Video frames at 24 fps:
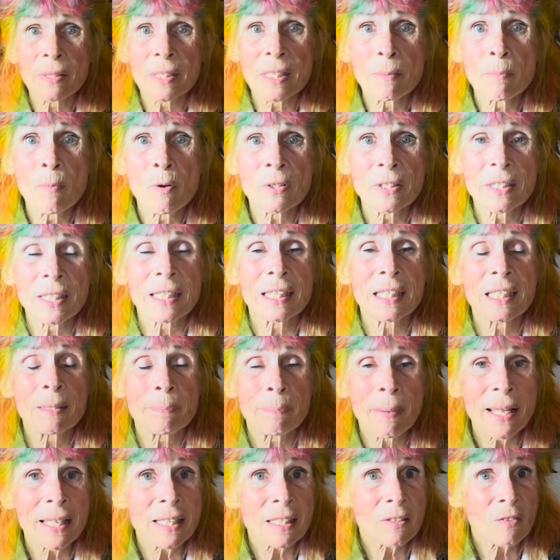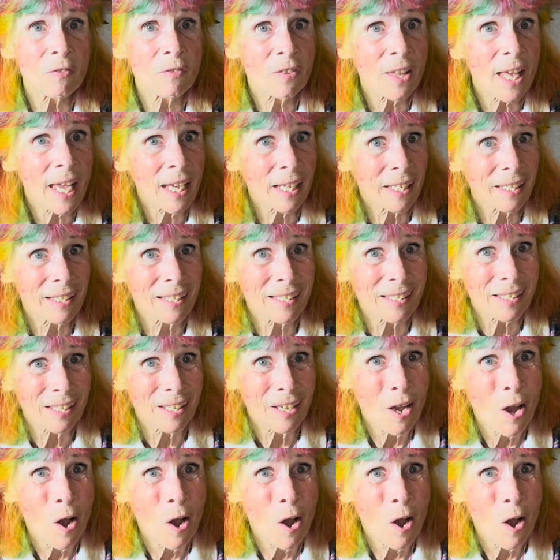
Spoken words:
the most expensive things